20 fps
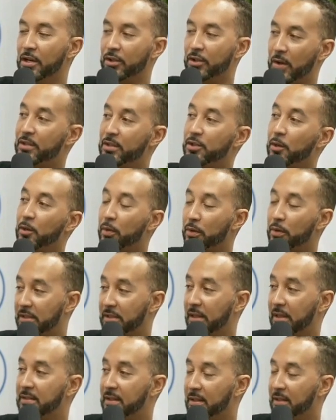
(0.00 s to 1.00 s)
So as you're
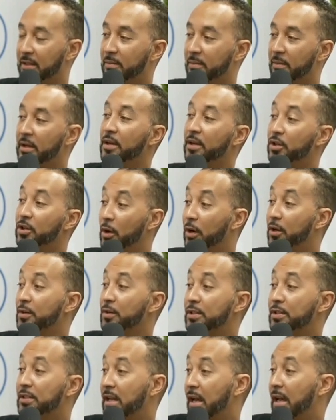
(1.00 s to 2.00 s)
presenting them, you
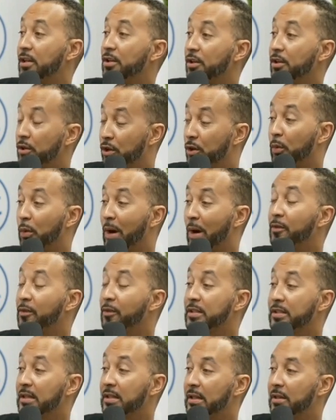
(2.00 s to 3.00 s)
understand you're
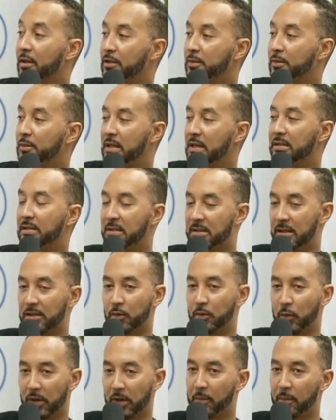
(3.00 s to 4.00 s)
referencing those pieces.
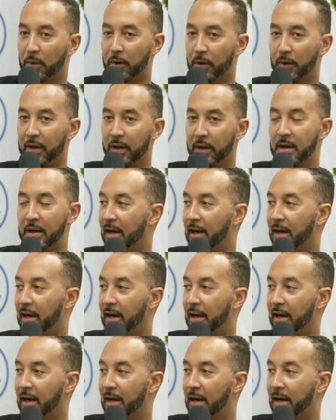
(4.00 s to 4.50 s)
It's really important.